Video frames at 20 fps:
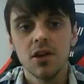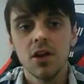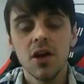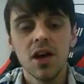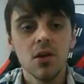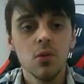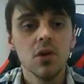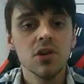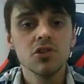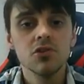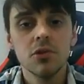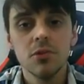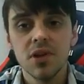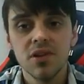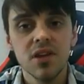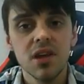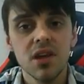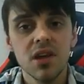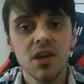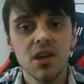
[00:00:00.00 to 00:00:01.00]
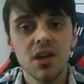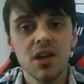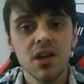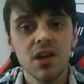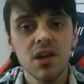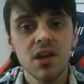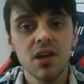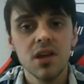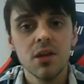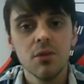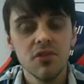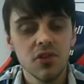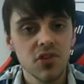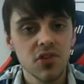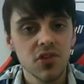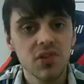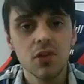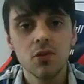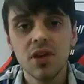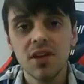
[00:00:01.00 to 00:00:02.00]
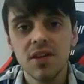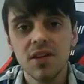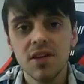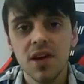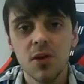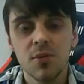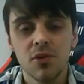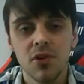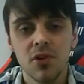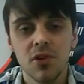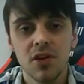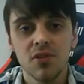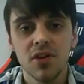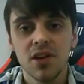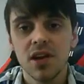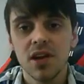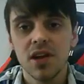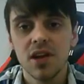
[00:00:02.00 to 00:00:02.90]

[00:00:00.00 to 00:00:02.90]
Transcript: You know, and then once you're on my team, if you still need help or anything,